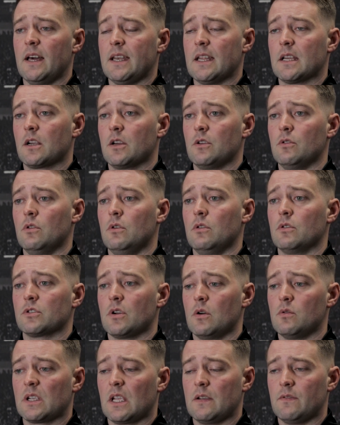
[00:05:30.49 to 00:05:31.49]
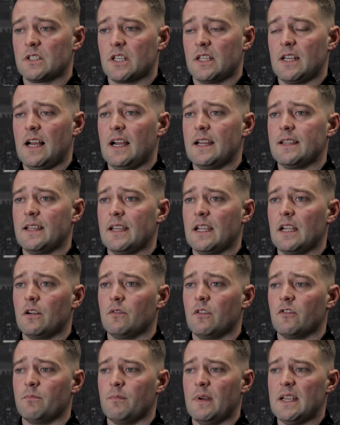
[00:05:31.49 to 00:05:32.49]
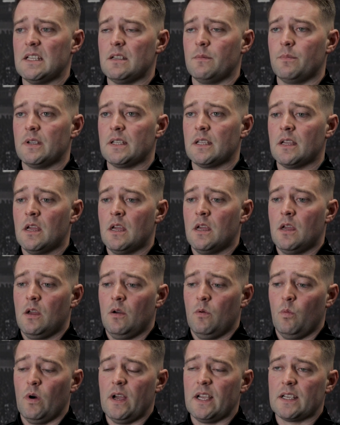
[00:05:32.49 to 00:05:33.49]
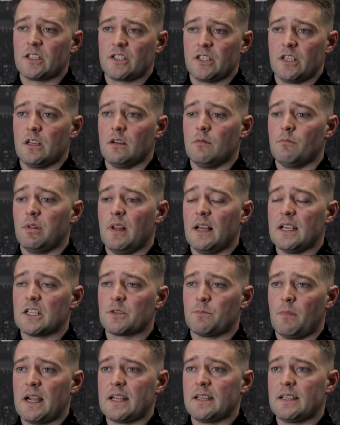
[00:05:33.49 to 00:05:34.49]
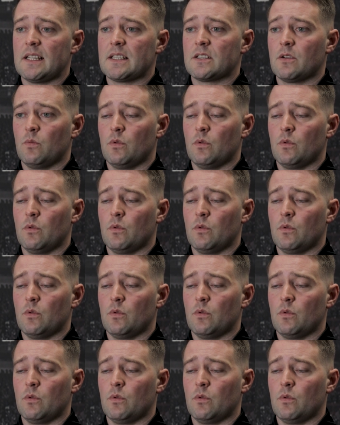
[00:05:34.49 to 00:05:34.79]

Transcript: And it can also give us an idea of maybe where certain players might need to